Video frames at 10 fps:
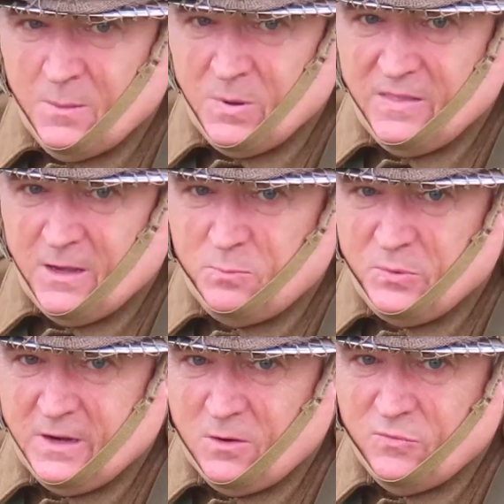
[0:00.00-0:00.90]
By the
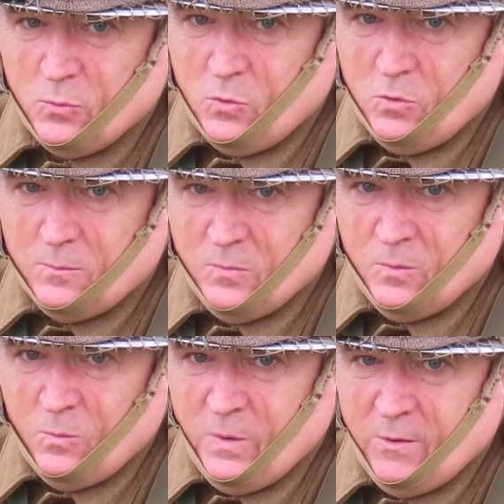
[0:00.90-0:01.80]
outbreak of war,
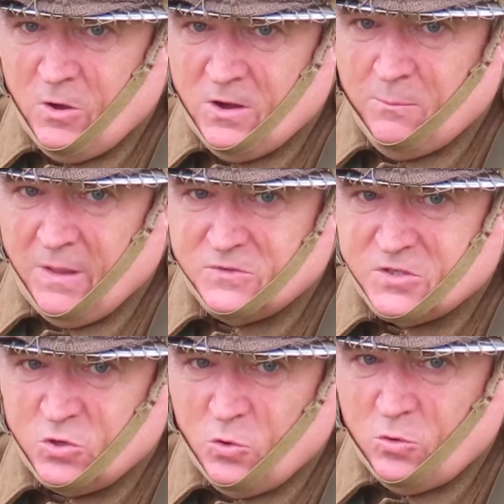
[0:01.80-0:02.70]
we were on a month's
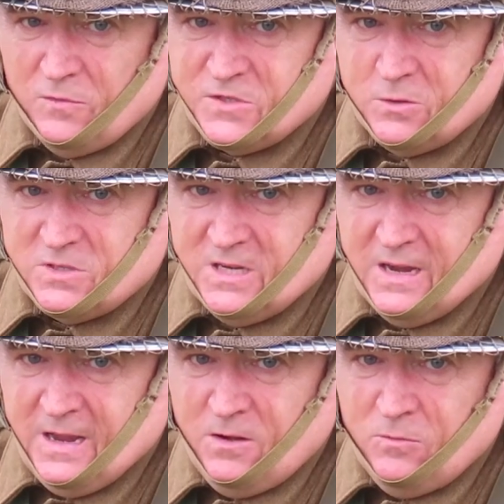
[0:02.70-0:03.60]
tour of duty
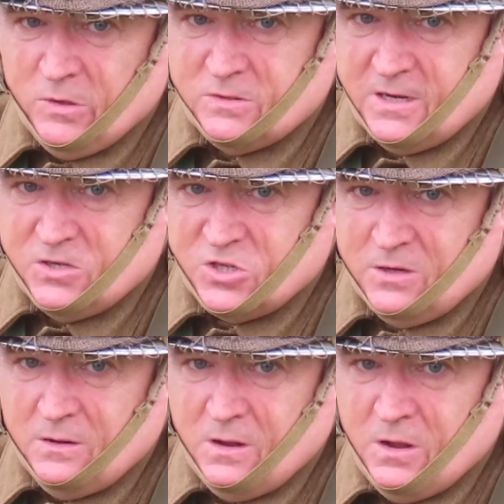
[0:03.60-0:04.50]
in
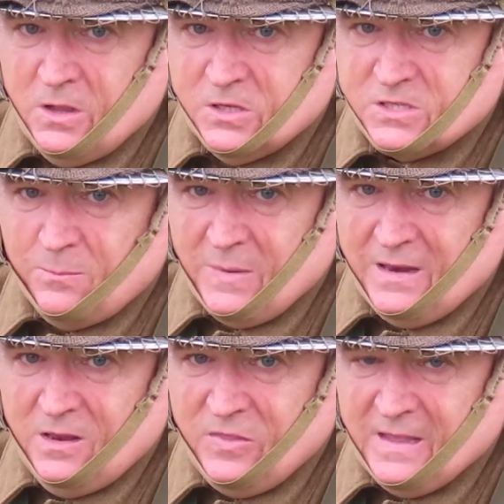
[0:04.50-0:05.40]
rotation to
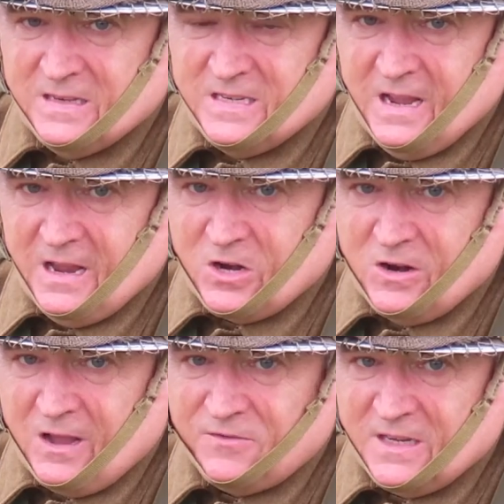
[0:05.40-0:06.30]
man the
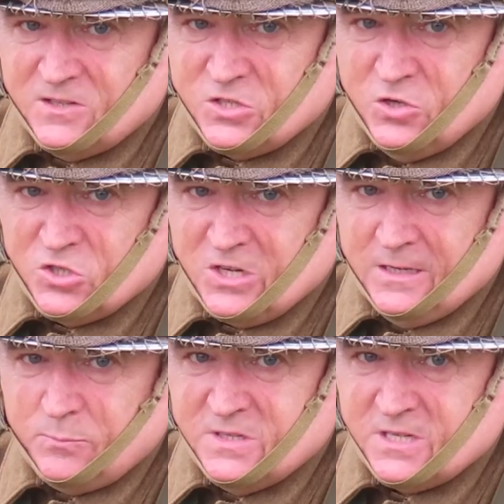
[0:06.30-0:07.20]
anti-aircraft and
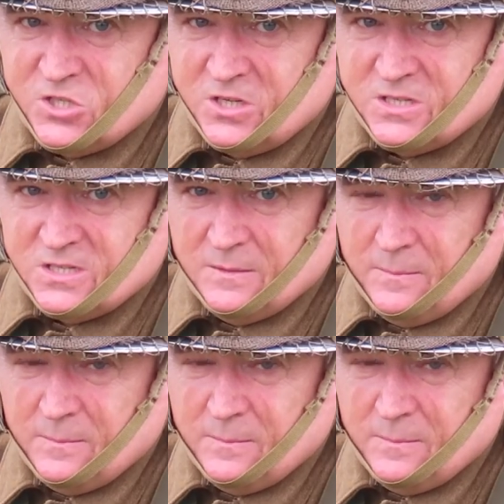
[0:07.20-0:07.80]
searchlight positions.